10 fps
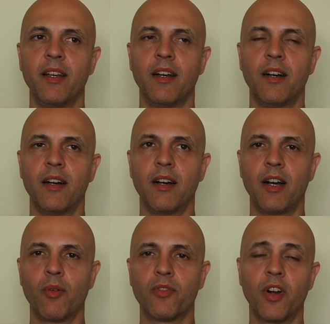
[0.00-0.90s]

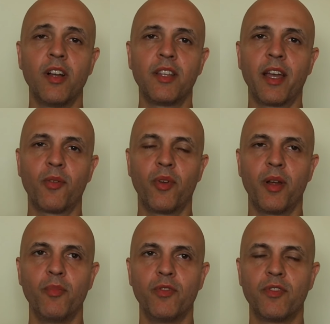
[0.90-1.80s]
However, unlike when I
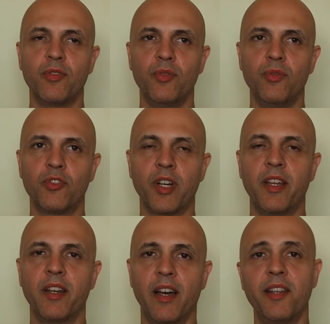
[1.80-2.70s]
moved to
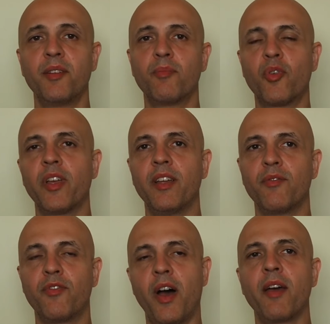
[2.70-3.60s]
China, I didn't bring in
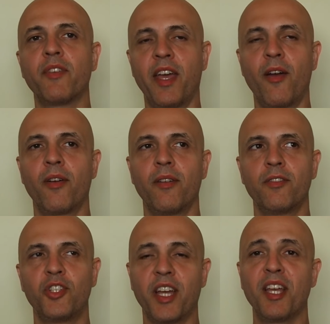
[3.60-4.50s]
5
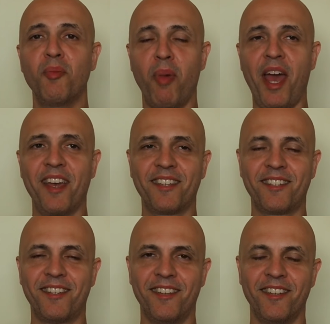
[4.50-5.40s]
check-in
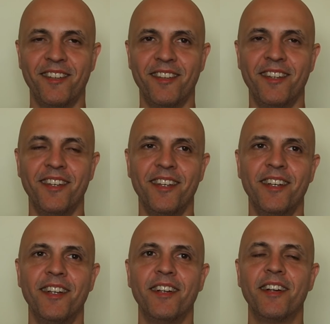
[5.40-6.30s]
bags.
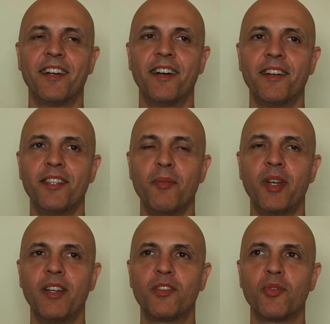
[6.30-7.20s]

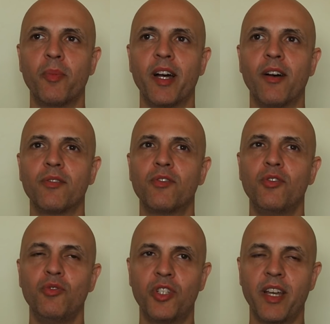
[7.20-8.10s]
Limited it to about
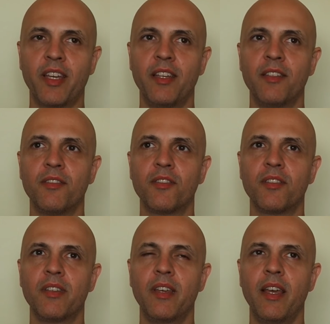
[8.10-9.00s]
2
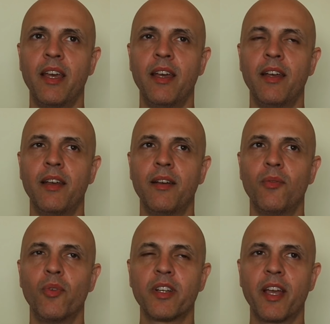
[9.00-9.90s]
check-ins and
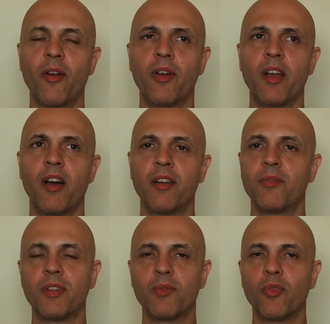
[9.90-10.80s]
1 carry-on,
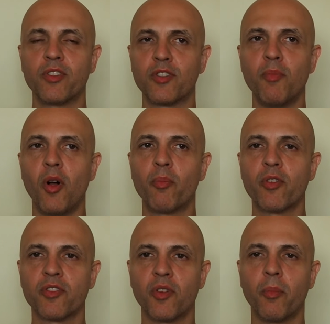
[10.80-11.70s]
and then 1 small
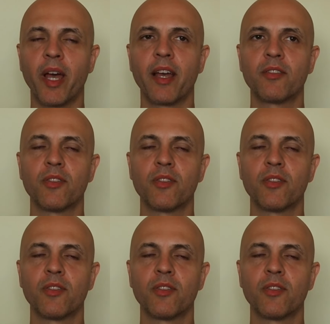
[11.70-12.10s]
personal bag.